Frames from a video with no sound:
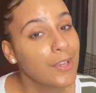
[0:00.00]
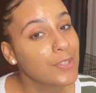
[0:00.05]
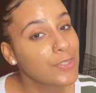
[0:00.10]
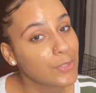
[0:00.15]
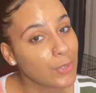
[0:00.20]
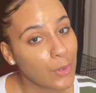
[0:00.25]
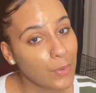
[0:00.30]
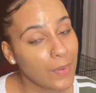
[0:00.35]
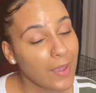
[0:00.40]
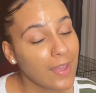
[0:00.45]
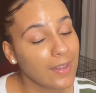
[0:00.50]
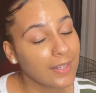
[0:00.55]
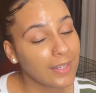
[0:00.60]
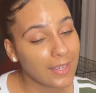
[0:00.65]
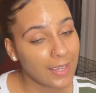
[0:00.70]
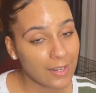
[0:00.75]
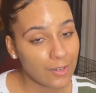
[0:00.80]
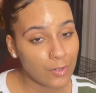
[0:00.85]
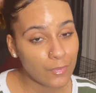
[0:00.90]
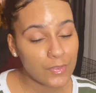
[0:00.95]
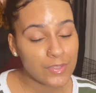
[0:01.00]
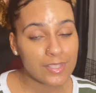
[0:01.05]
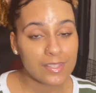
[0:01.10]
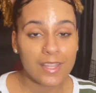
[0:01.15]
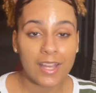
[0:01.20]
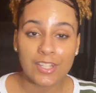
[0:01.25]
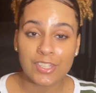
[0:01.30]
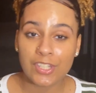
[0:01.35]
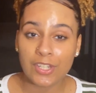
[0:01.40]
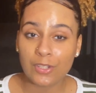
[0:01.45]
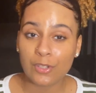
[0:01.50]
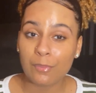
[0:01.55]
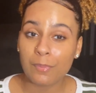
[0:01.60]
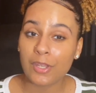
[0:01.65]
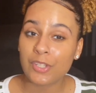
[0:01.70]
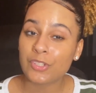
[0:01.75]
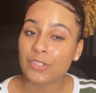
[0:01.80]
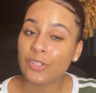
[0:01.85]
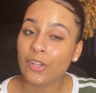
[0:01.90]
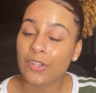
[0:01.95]
So go ahead and head over to that channel. Make
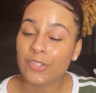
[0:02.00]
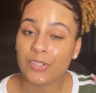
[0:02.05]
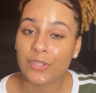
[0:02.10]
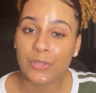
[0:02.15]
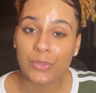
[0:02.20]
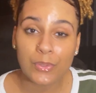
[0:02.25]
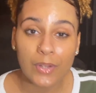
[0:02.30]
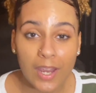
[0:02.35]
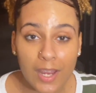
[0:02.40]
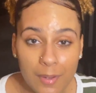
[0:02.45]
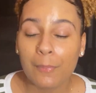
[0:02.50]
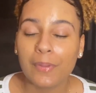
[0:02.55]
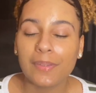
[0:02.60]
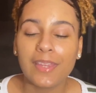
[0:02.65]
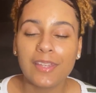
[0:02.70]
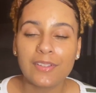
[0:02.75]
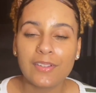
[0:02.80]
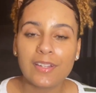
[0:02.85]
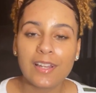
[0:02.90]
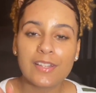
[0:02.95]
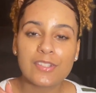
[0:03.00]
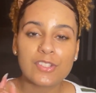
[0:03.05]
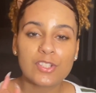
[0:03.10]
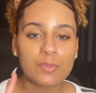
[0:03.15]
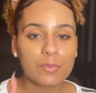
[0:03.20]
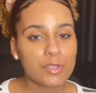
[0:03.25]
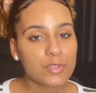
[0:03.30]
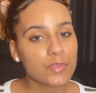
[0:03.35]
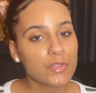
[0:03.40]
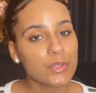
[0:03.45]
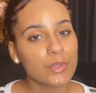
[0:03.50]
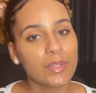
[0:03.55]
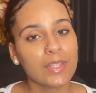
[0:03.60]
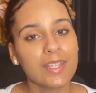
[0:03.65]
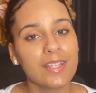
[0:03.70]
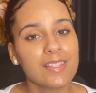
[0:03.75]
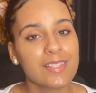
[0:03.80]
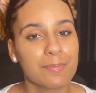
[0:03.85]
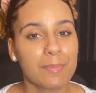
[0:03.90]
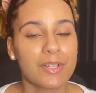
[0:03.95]
sure y'all subscribe. But thank you guys so much for tuning
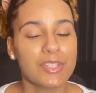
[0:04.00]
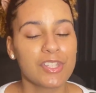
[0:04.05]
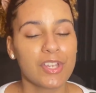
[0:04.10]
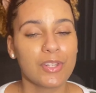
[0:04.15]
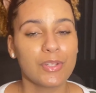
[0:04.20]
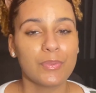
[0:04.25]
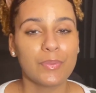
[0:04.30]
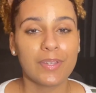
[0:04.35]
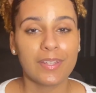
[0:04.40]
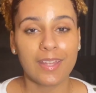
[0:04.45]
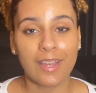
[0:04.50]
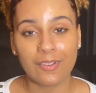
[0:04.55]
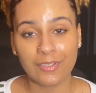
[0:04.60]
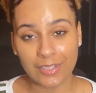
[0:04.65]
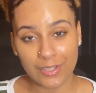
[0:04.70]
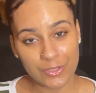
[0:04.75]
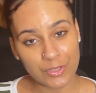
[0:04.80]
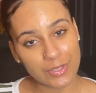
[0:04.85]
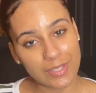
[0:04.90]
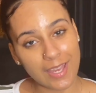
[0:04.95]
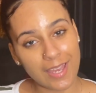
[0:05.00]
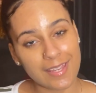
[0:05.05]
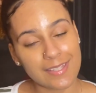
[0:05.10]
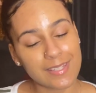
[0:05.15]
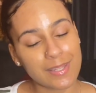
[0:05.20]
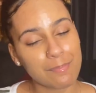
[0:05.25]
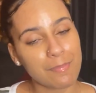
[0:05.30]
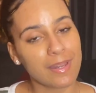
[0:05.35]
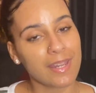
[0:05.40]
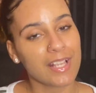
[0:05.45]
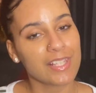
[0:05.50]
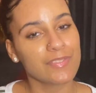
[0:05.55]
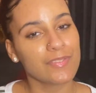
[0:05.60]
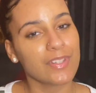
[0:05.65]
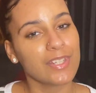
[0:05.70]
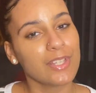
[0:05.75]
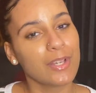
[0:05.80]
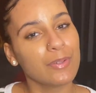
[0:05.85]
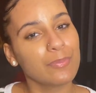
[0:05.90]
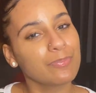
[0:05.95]
into my channel and I'll catch you guys in my next
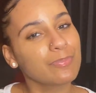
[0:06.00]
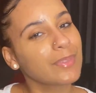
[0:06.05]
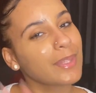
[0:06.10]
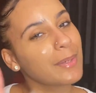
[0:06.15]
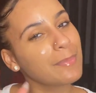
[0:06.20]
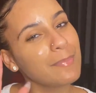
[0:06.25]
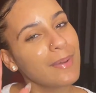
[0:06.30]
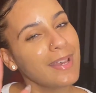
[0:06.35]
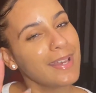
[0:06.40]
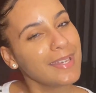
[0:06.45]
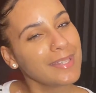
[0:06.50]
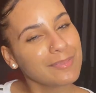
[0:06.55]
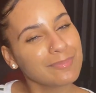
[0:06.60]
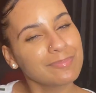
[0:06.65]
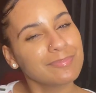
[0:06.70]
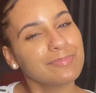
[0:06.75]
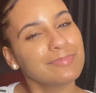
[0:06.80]
video. Bye.